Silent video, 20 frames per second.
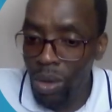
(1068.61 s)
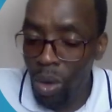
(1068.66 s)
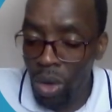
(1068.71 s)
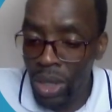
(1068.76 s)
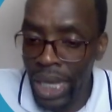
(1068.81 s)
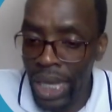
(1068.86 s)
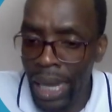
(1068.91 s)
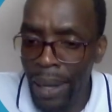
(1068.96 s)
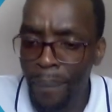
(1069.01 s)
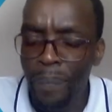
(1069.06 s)

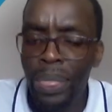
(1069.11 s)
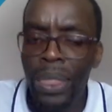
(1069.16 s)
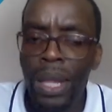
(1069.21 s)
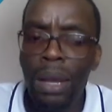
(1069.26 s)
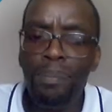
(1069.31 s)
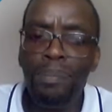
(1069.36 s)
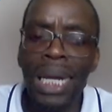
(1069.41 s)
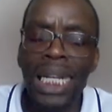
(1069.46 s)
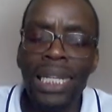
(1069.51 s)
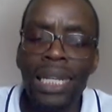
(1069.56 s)
Okay,
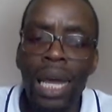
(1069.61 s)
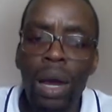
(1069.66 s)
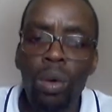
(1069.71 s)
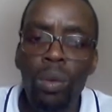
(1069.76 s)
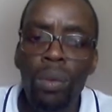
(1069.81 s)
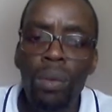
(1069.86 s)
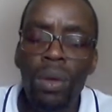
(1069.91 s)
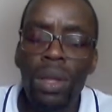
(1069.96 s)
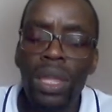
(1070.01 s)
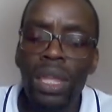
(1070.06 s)
but now
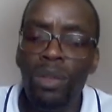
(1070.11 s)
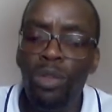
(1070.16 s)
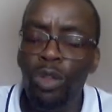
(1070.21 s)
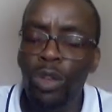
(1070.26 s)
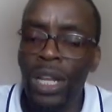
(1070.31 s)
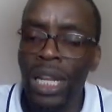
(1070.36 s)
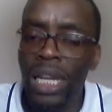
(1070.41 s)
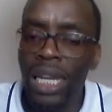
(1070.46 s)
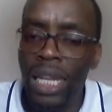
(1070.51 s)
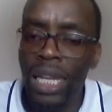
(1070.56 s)
if
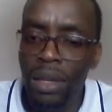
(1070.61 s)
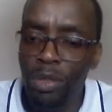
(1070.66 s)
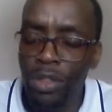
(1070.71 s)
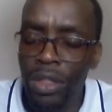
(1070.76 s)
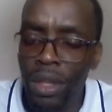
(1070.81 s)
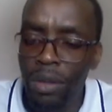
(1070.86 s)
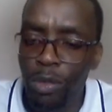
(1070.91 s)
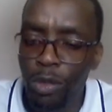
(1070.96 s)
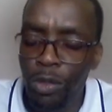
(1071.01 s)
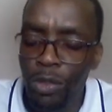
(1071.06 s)
we leave the
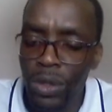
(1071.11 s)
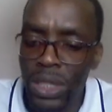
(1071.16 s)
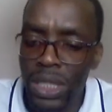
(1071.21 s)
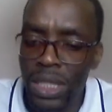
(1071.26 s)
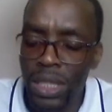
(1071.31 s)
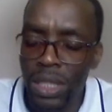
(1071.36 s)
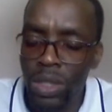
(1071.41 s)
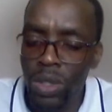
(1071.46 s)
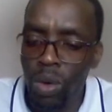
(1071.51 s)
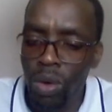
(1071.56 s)

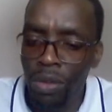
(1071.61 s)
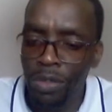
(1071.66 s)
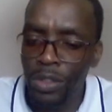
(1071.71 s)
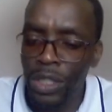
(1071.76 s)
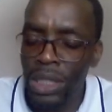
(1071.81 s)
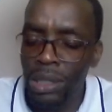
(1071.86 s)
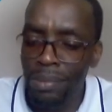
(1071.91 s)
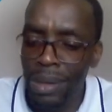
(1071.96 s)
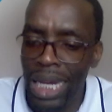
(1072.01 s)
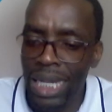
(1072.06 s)
forces of
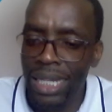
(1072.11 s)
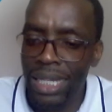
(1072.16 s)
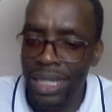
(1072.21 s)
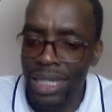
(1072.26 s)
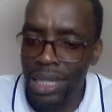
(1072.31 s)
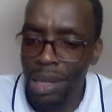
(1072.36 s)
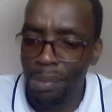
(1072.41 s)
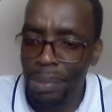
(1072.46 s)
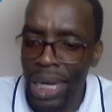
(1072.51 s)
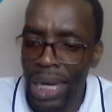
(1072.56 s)
demand and
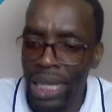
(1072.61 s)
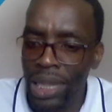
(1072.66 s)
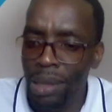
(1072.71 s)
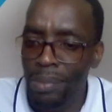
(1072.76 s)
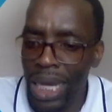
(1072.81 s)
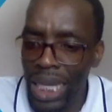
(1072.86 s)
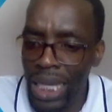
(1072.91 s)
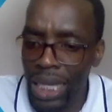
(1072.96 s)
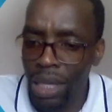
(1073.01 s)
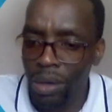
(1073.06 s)
supply, the
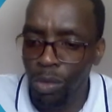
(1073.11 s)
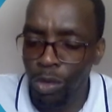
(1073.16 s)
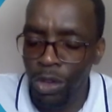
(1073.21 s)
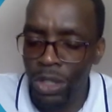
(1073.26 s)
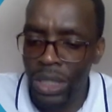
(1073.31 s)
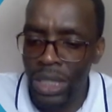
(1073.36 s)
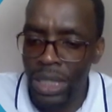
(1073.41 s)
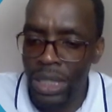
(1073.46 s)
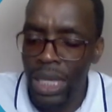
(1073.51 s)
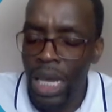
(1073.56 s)
market
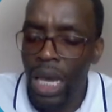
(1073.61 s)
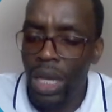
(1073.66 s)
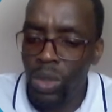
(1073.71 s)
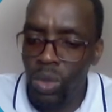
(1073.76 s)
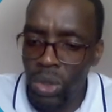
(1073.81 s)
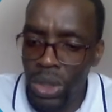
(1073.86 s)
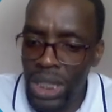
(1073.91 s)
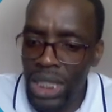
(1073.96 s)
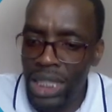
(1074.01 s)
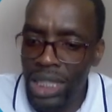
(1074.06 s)
forces, to
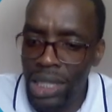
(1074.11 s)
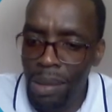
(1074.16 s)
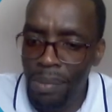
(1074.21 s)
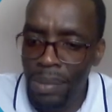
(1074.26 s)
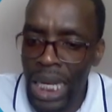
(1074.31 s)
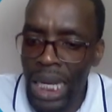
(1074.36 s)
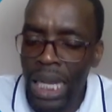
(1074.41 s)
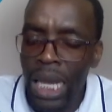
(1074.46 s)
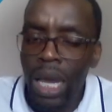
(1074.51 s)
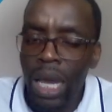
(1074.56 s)

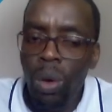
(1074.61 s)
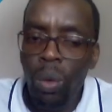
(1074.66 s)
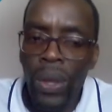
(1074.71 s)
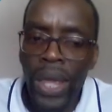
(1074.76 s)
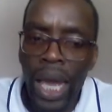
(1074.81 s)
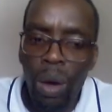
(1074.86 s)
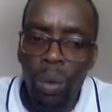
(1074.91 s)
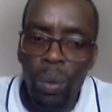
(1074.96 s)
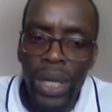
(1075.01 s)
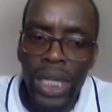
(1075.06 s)
determine, we
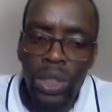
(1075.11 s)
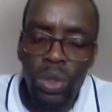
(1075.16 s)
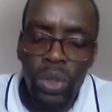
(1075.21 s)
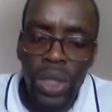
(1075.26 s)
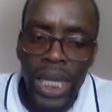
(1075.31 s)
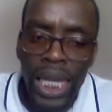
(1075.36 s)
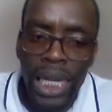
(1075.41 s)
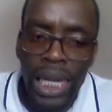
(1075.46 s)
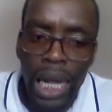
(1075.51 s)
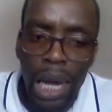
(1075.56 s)
are going to
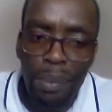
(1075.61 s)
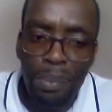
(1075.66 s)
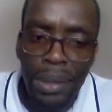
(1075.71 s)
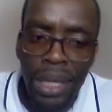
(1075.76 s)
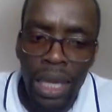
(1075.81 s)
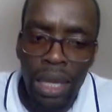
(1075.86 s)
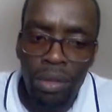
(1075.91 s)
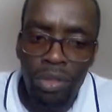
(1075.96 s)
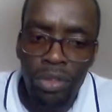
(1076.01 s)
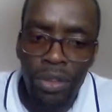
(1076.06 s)
end up
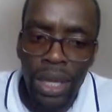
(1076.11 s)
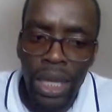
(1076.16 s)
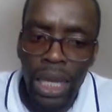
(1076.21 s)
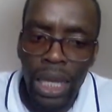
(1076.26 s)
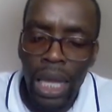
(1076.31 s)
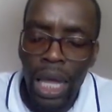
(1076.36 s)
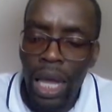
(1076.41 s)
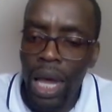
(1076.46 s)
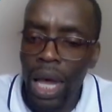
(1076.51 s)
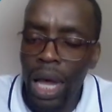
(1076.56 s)
having
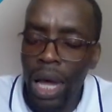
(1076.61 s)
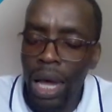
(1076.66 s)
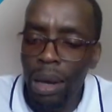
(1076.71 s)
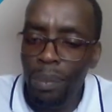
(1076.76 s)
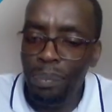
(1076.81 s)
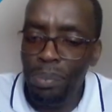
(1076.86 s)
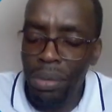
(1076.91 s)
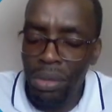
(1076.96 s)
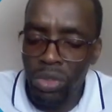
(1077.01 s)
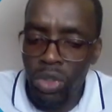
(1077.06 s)

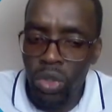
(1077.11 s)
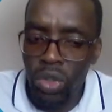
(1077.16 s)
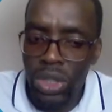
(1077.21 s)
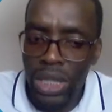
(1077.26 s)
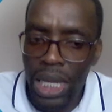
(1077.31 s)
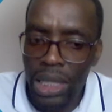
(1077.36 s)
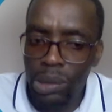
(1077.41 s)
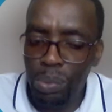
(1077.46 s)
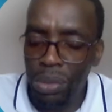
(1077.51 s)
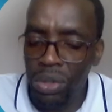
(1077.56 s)

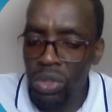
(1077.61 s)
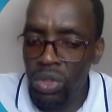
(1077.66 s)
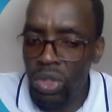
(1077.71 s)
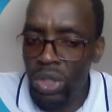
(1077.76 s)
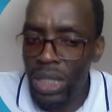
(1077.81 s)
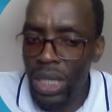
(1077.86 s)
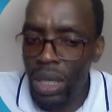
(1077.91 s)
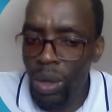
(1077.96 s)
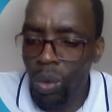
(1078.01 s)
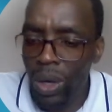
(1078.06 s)
producers
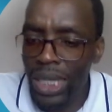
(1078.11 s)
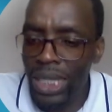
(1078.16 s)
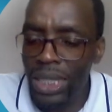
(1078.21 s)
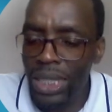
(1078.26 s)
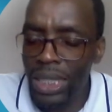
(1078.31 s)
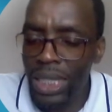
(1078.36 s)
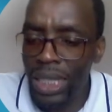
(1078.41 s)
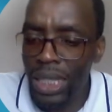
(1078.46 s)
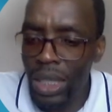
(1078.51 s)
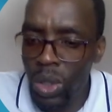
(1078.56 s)
producing
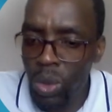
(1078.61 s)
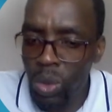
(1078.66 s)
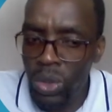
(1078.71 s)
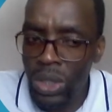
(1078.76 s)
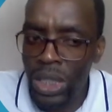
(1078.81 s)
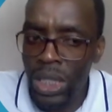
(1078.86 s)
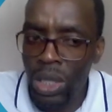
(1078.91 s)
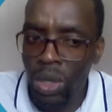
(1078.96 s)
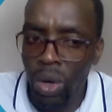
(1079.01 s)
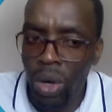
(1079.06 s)
quantity
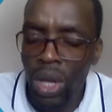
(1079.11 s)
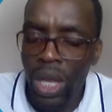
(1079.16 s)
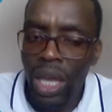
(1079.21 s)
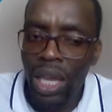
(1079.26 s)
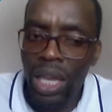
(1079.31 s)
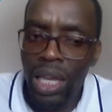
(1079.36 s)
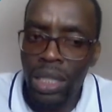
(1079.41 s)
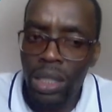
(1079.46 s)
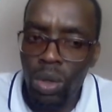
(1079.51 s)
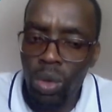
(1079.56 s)
Q0
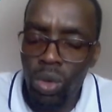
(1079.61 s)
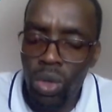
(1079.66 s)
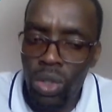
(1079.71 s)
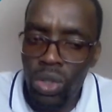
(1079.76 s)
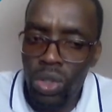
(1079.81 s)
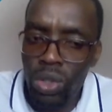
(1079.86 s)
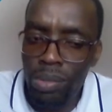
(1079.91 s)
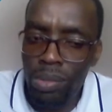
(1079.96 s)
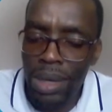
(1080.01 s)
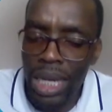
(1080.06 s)
and
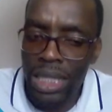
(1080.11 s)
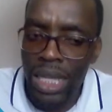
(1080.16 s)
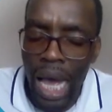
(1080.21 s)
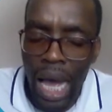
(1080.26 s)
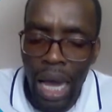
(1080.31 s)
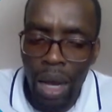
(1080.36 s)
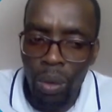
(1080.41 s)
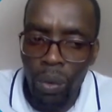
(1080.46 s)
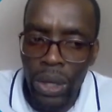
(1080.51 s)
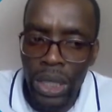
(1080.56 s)
consumers are
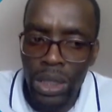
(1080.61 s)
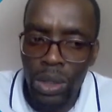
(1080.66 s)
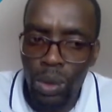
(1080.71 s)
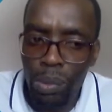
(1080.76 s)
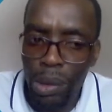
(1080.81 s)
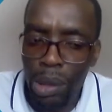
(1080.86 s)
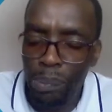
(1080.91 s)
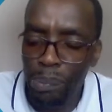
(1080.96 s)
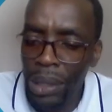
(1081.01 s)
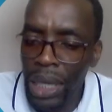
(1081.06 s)
going to
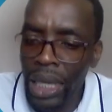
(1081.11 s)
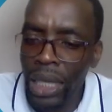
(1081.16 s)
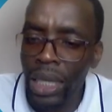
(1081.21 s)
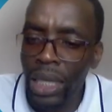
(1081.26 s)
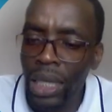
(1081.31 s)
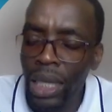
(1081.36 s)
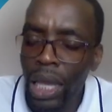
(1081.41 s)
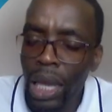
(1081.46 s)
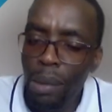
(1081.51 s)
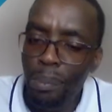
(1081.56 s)
be
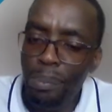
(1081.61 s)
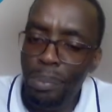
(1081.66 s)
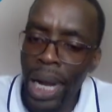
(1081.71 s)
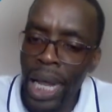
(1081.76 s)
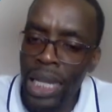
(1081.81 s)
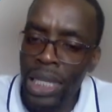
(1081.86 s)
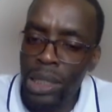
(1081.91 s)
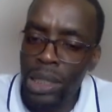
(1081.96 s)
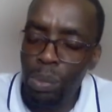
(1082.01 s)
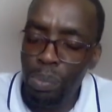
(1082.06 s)
paying
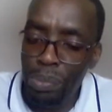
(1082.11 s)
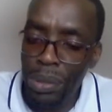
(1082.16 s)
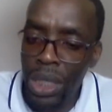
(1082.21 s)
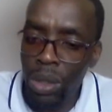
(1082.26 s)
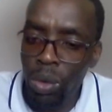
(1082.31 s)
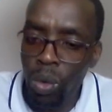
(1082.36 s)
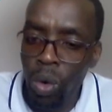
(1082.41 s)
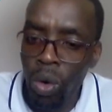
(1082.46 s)
price PO.